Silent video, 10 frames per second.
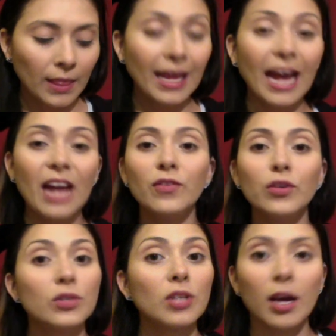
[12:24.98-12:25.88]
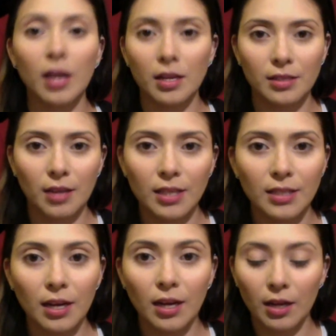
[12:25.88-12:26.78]
I've used
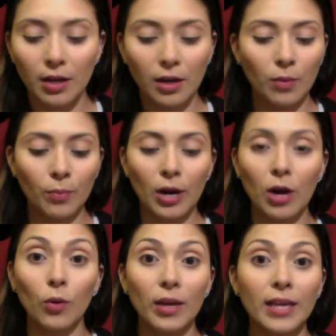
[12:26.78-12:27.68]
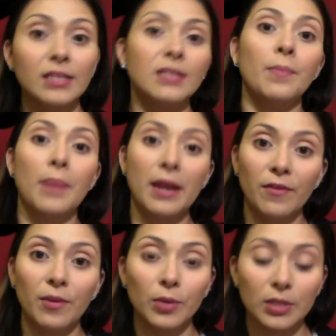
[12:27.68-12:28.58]
Anastasia, Brow Wiz, the
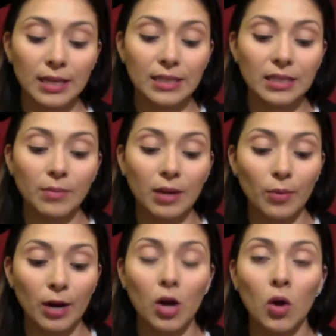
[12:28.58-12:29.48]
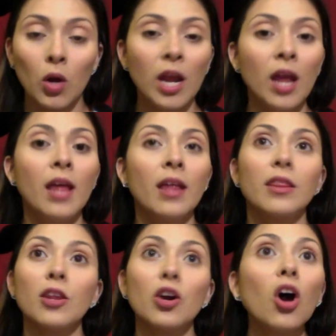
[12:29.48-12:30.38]
Benefit Precisely My Brow.
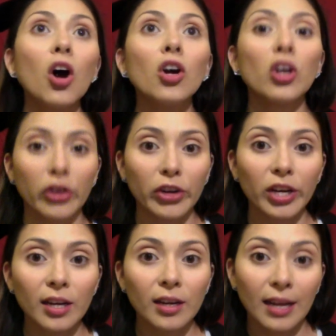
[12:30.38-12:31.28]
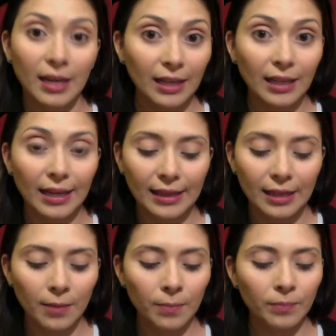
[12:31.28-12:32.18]
They're all good and I like
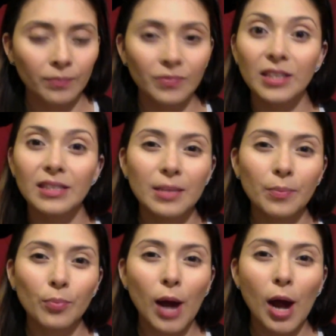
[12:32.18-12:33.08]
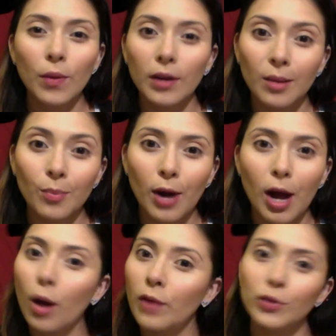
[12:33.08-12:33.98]
them. The Dip Brow, the Ka-Brow,
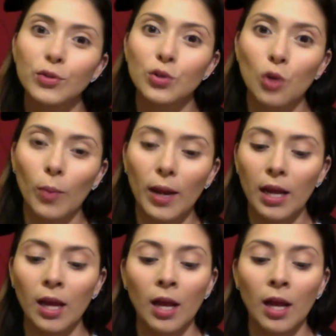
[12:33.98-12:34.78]
I've used so many.